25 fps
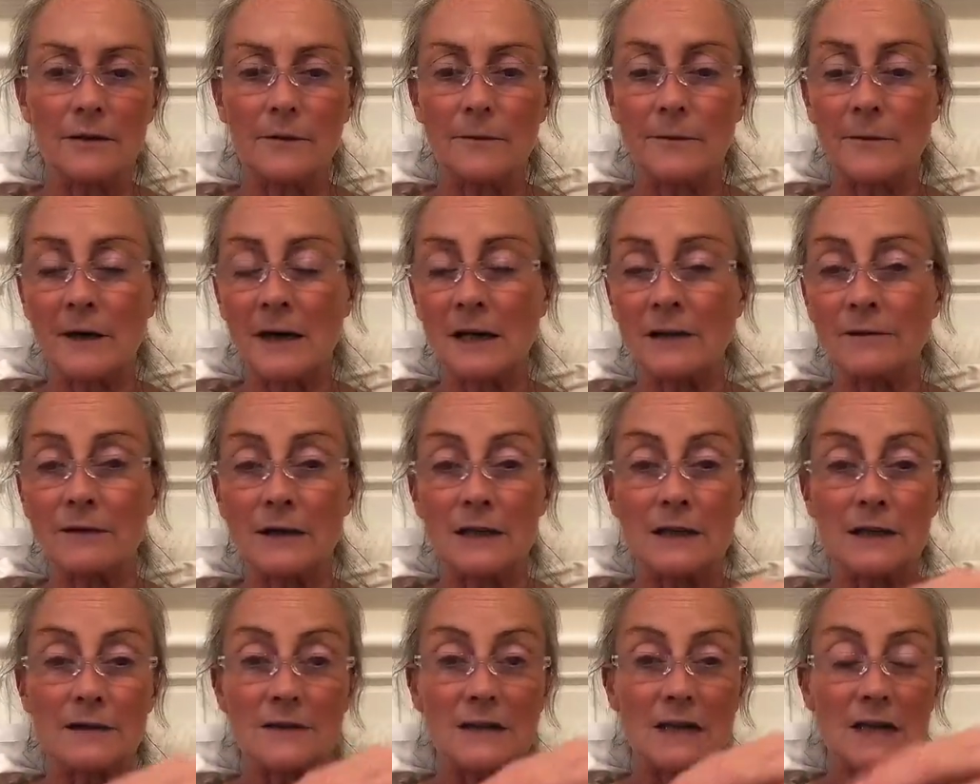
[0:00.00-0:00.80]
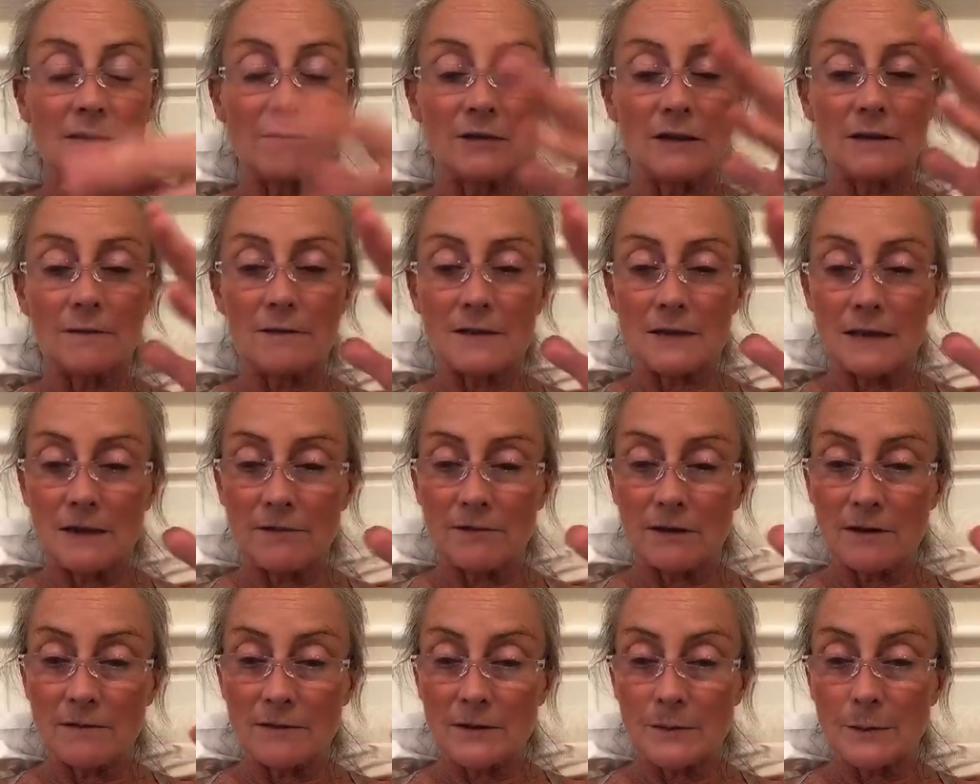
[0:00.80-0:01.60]
whatever it is, even if
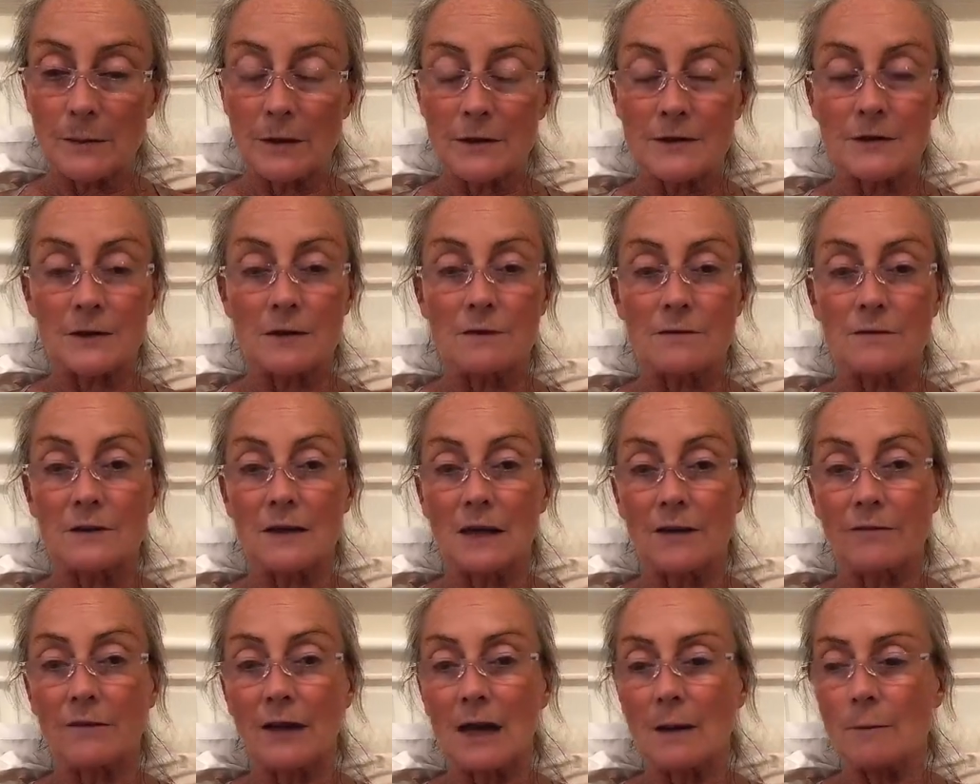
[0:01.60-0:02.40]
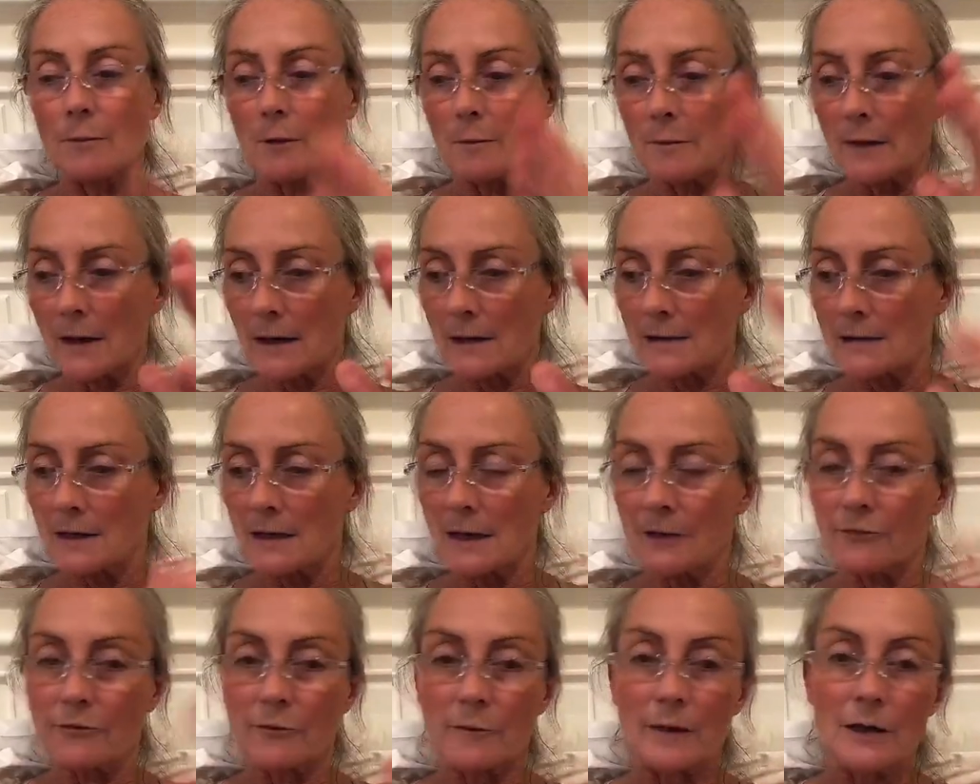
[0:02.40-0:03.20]
it's positive stuff, mix and
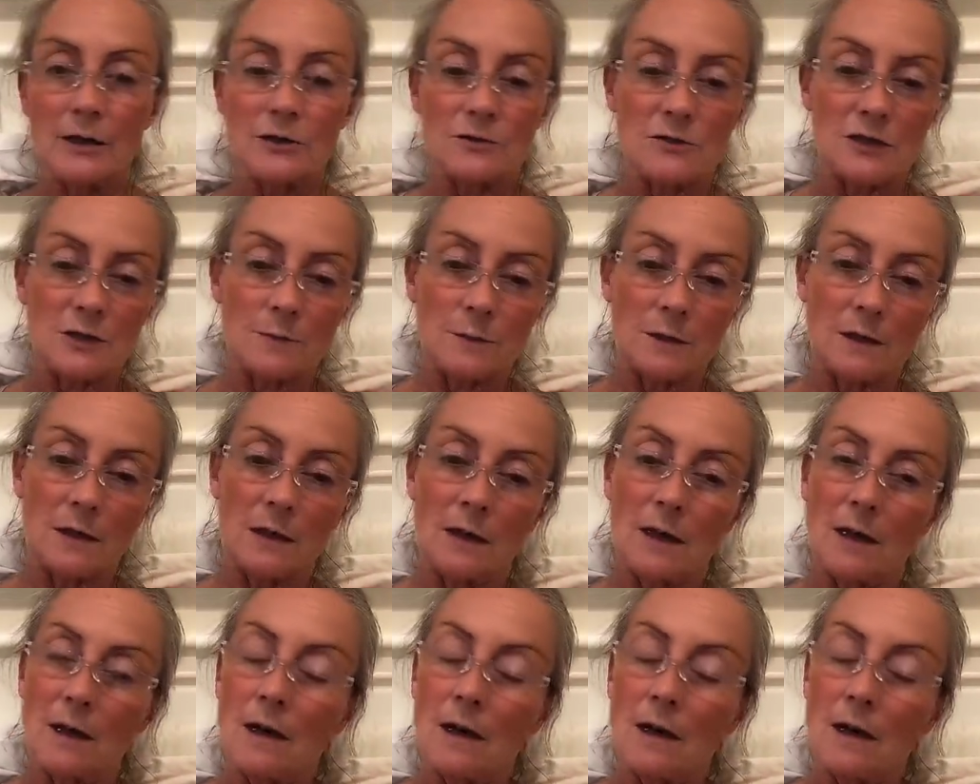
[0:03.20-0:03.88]
affirmations, but